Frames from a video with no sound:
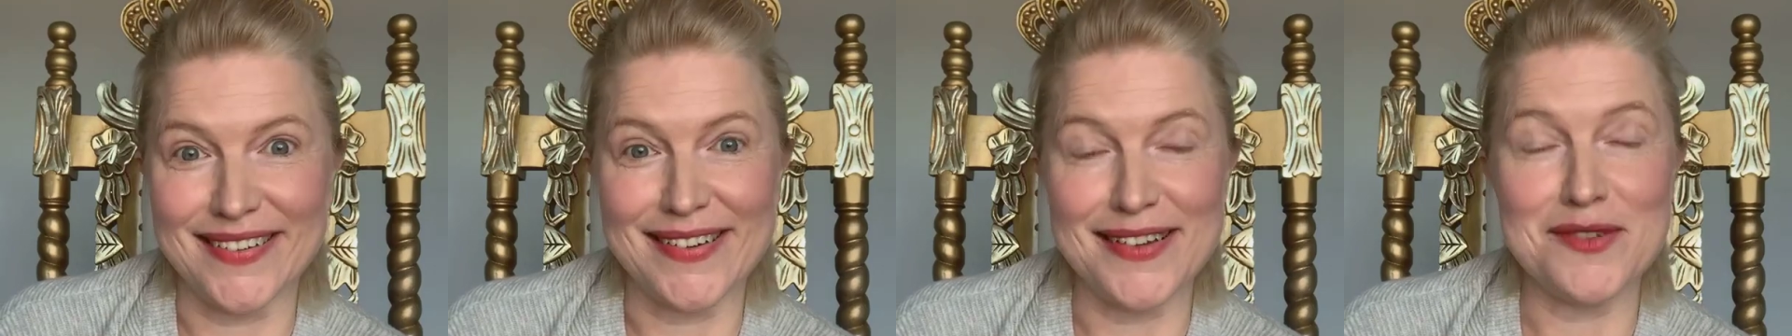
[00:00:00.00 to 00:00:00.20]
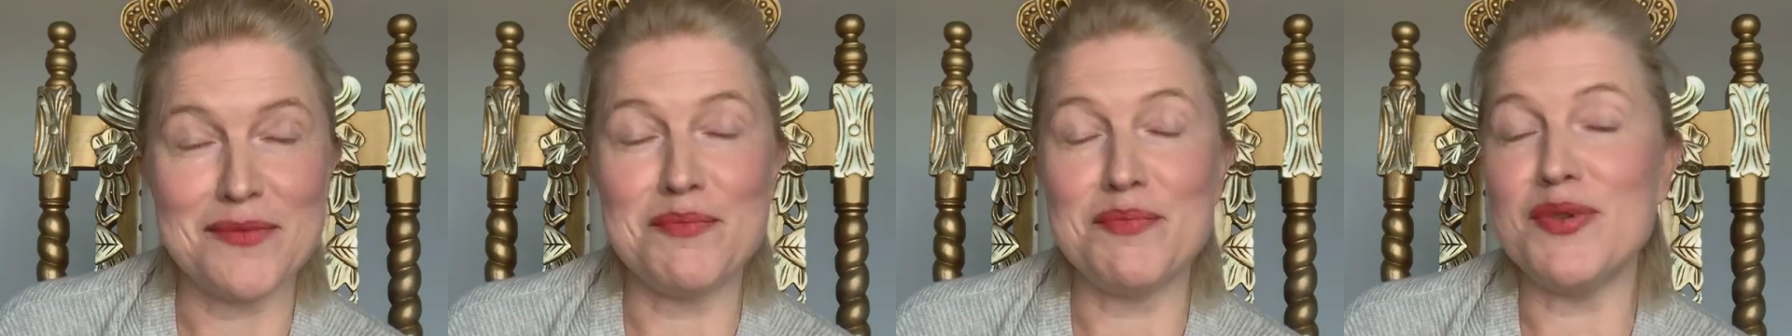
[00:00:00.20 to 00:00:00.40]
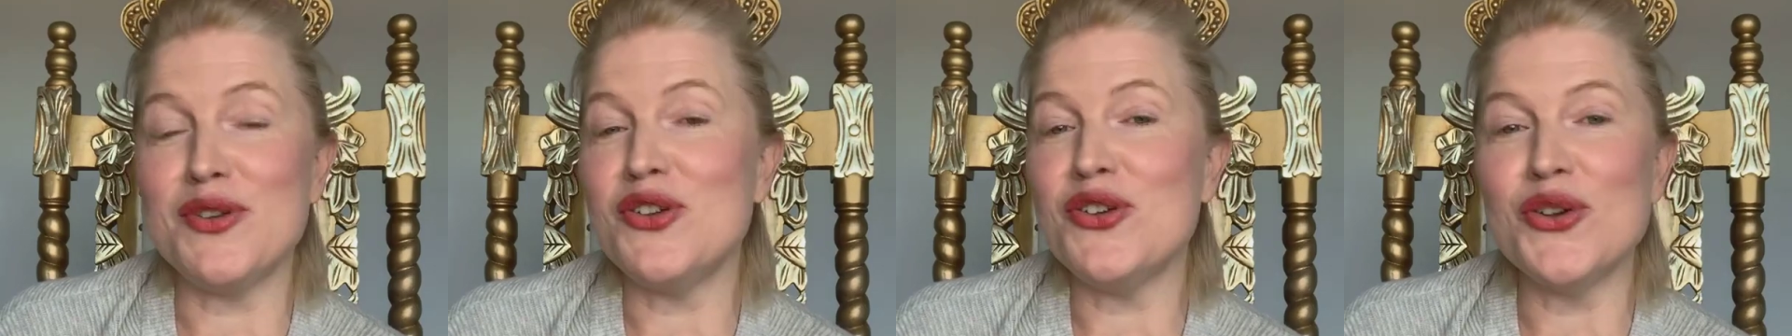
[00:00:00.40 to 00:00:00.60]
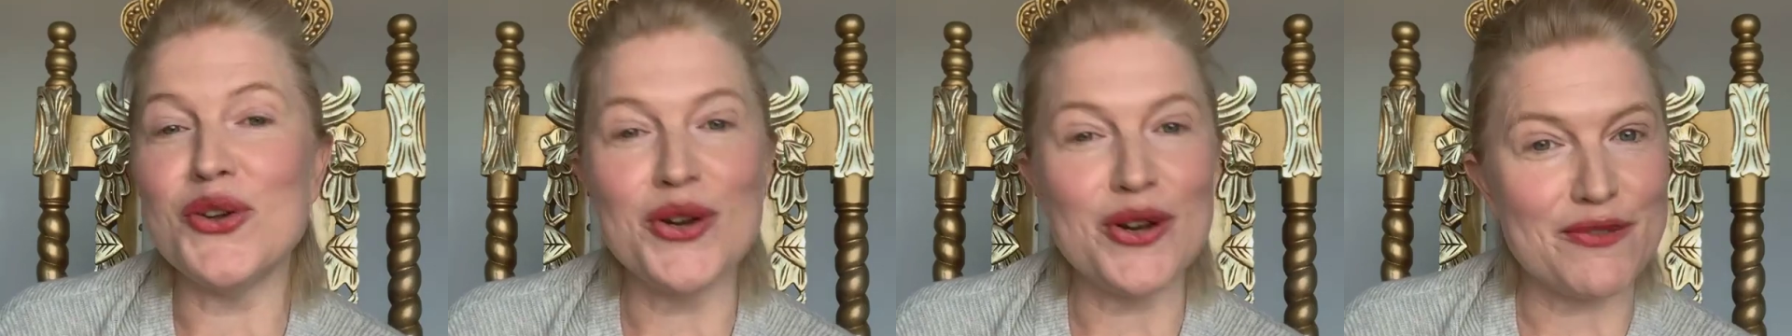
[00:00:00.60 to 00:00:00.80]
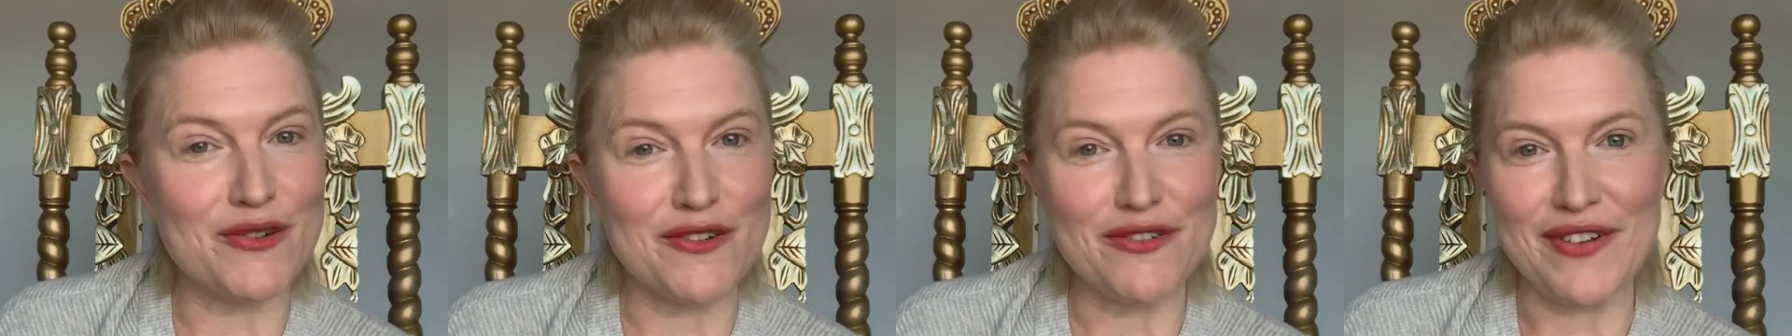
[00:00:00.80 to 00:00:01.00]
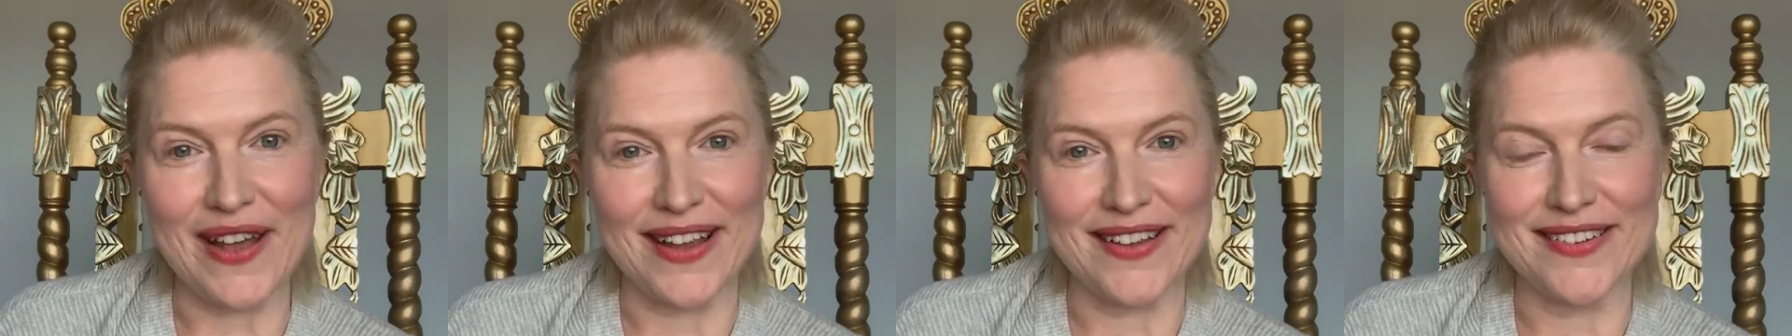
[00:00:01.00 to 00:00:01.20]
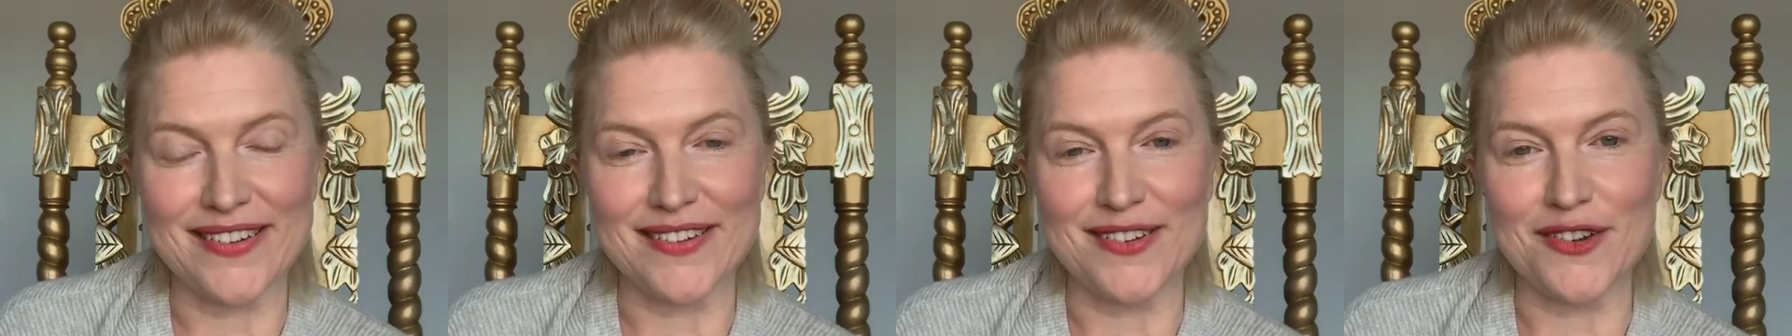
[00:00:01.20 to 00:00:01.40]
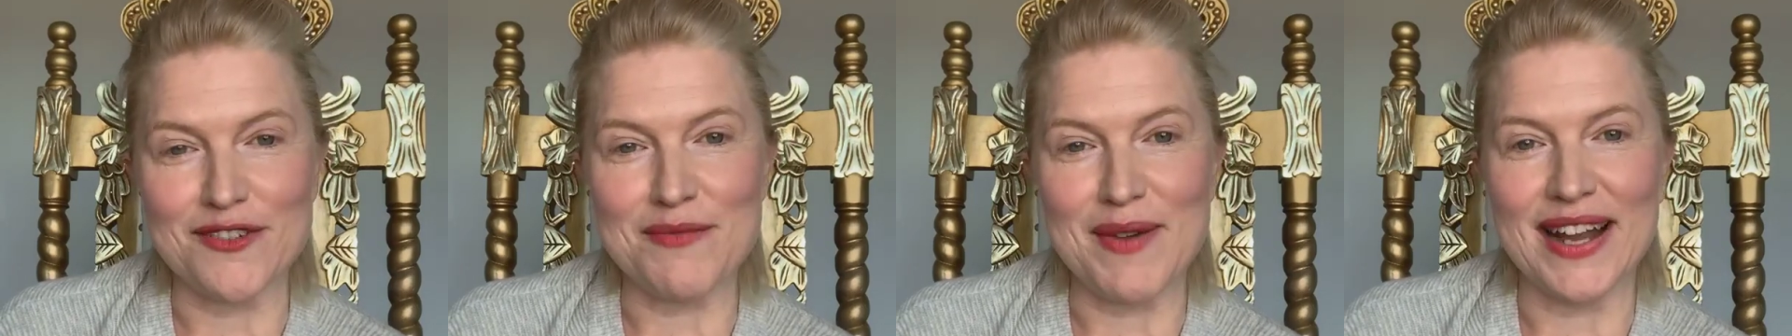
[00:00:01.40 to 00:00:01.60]
these beautiful
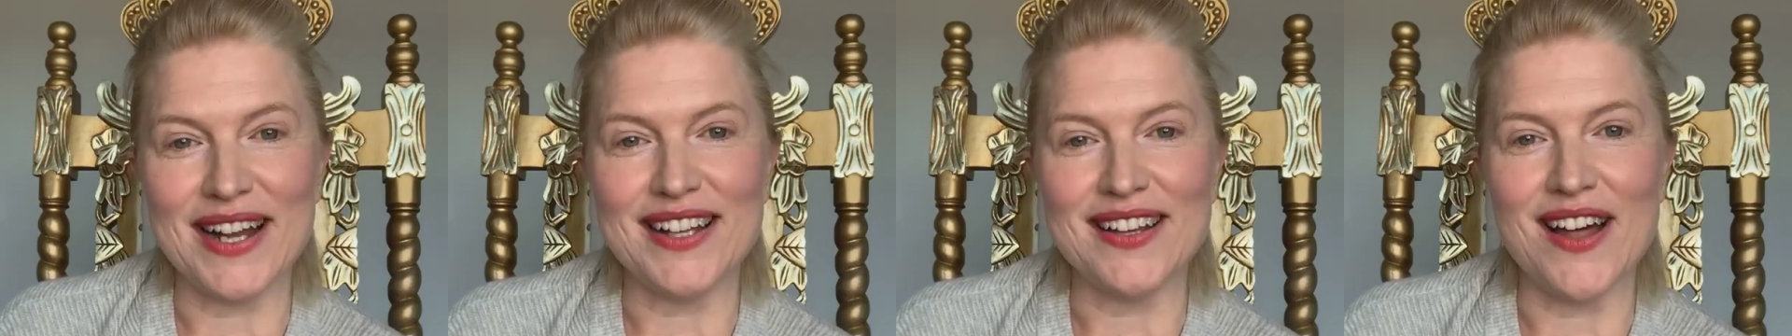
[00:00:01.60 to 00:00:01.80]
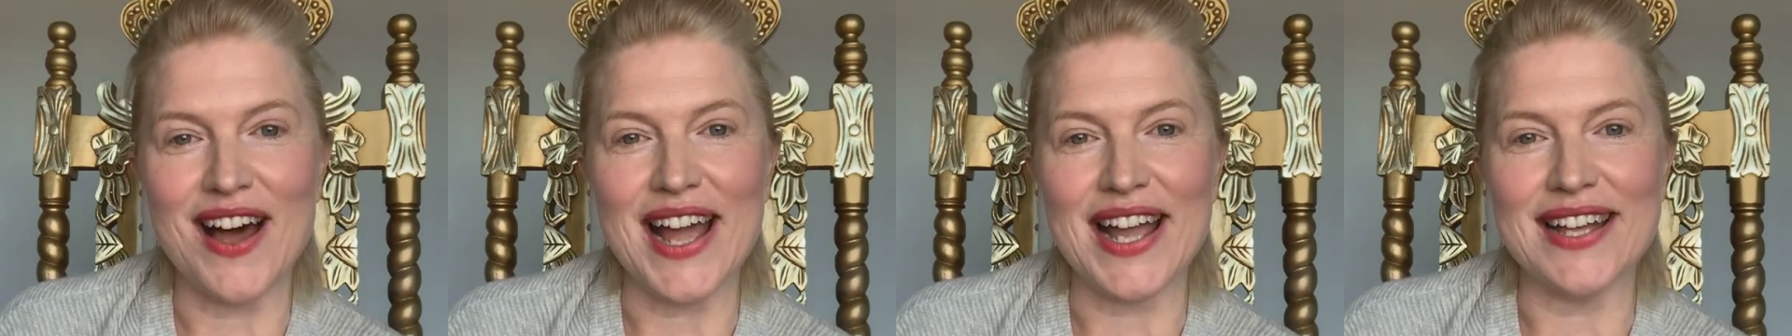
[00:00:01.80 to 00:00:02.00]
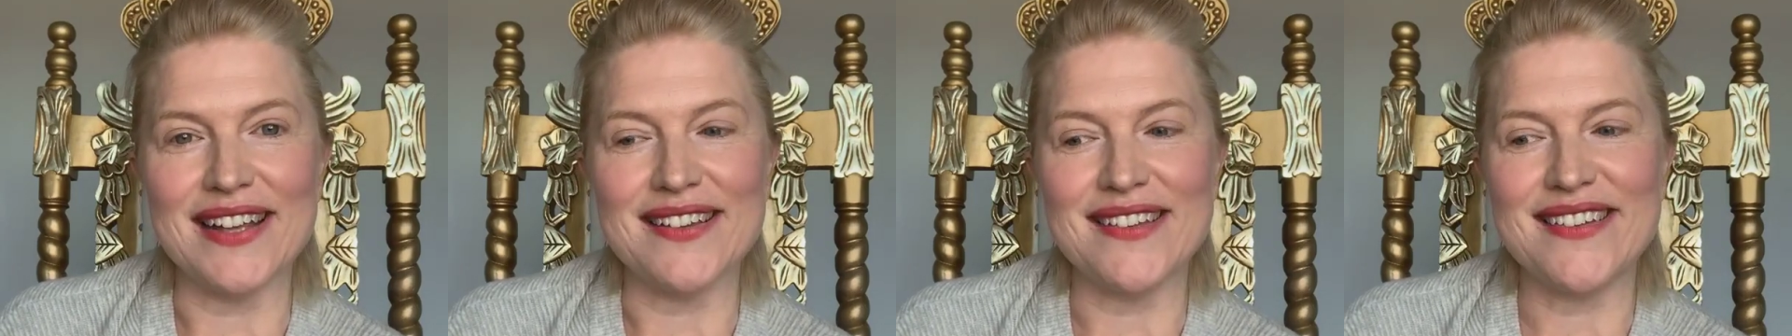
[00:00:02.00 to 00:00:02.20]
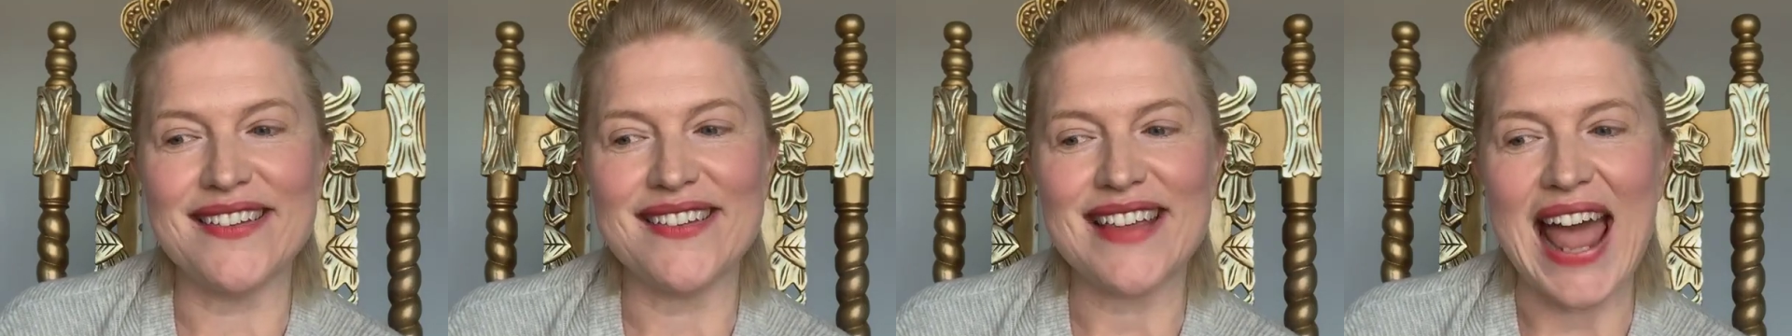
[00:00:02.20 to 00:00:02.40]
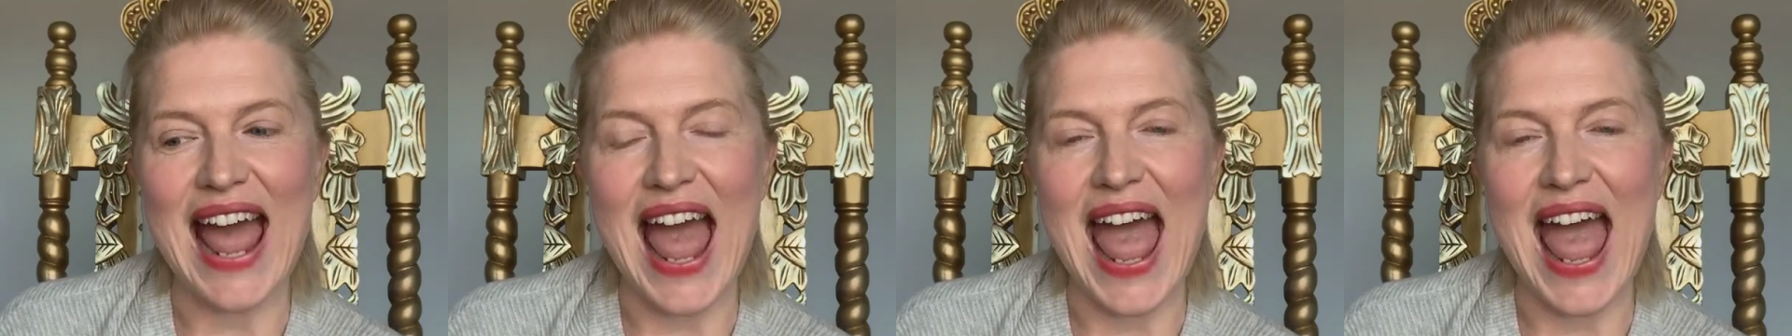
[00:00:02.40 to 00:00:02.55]
faces of my clients,